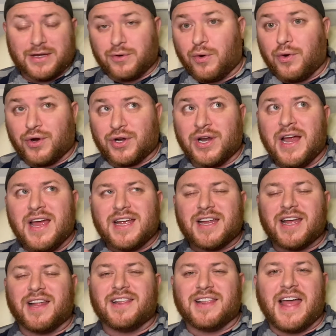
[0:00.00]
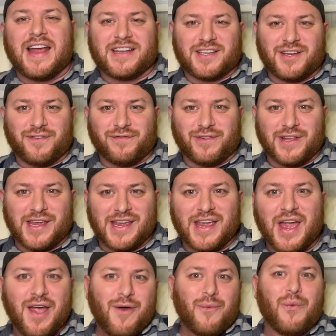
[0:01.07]
Or collectively,
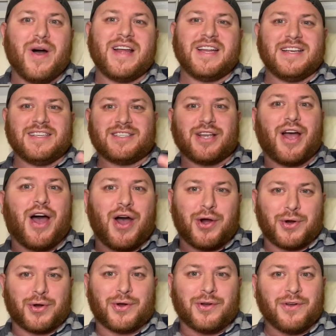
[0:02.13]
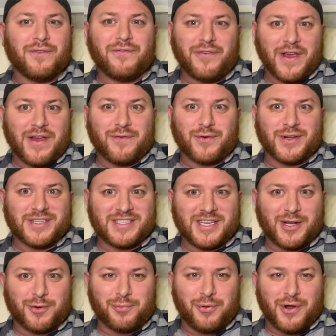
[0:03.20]
what is our favorite
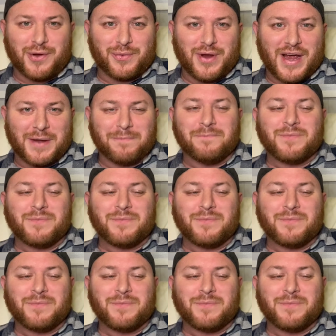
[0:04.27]
Cedar Point ride?